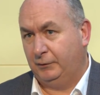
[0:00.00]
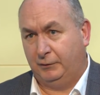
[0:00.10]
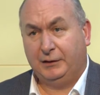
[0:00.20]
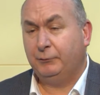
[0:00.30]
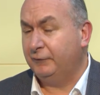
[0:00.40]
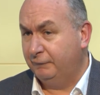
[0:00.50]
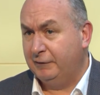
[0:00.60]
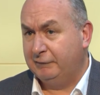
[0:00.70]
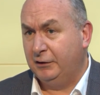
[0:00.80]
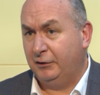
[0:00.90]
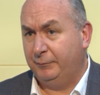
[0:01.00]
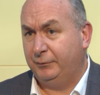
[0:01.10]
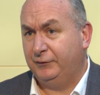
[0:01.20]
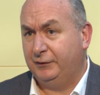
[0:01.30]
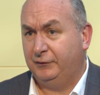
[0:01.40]
And that was a very high
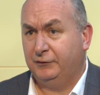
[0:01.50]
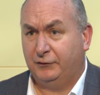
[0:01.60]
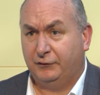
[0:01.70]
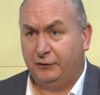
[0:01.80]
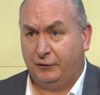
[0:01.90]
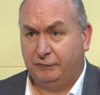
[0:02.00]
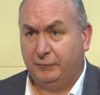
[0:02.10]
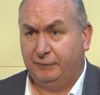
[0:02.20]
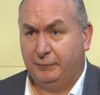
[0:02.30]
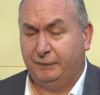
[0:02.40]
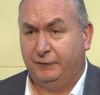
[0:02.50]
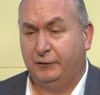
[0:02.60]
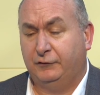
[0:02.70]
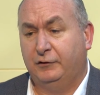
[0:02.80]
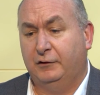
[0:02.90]
percentage to start from a
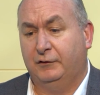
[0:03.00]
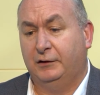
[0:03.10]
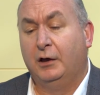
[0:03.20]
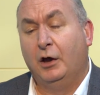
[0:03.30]
first survey.